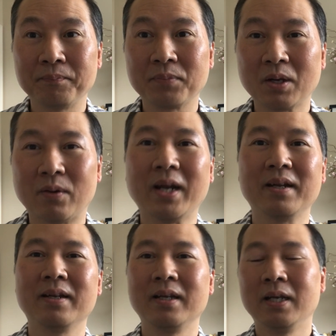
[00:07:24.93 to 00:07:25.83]
All
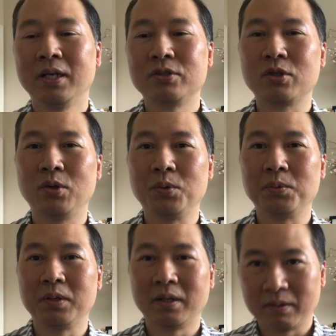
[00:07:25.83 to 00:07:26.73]
right.
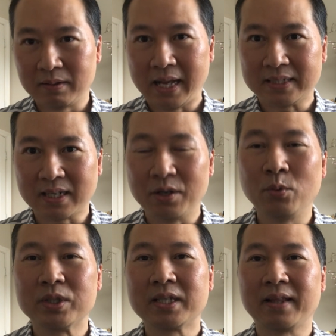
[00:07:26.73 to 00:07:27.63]
So that's how you
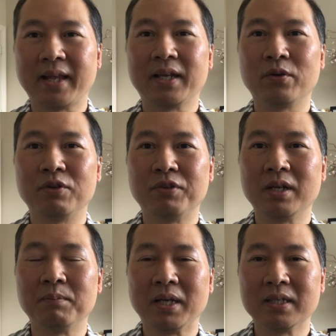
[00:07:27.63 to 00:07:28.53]
would say thank you in
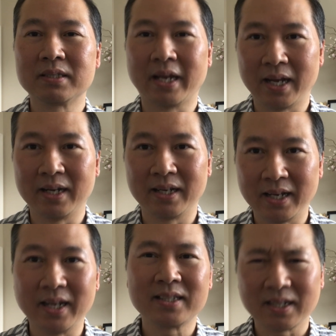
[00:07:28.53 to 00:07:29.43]
Vietnamese. And
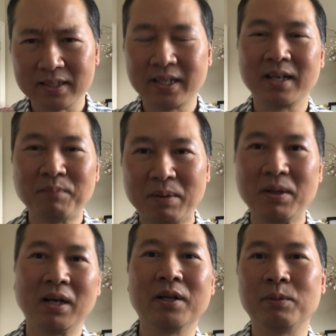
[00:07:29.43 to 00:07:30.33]
again, it's going to take maybe
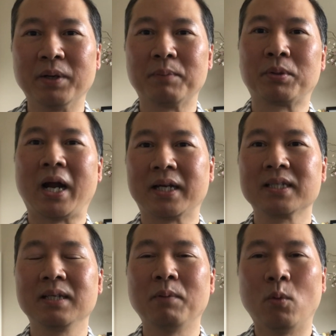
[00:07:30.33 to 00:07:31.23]
a little bit
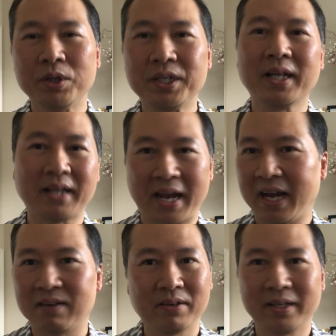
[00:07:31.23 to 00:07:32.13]
practicing, but once you get the
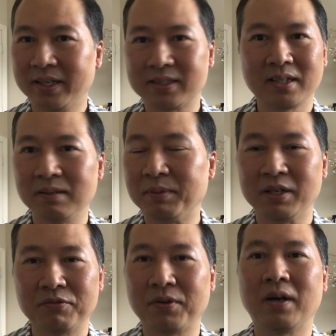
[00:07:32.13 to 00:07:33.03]
hang of it, it's going to
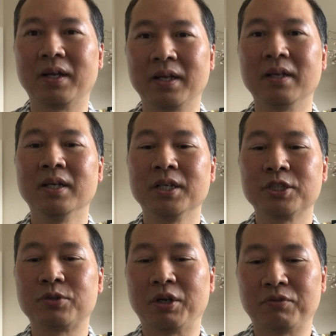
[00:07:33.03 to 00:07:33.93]
be fairly
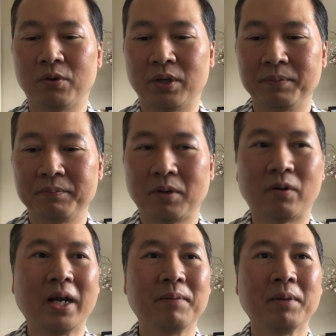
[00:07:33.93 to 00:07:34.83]
straightforward. All
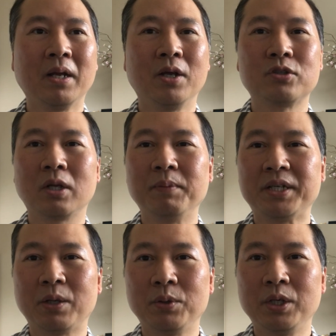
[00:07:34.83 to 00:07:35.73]
right. So let me
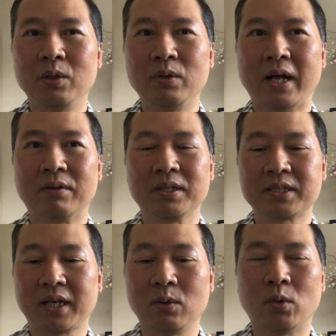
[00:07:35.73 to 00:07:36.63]
share with you now the
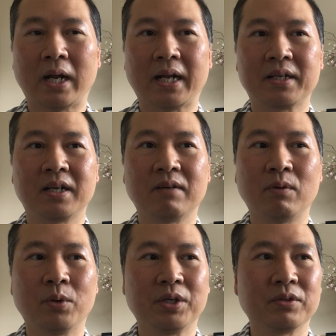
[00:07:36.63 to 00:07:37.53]
second word I'd like to cover
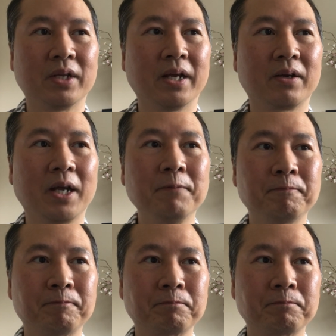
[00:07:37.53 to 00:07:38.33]
with you today. Okay.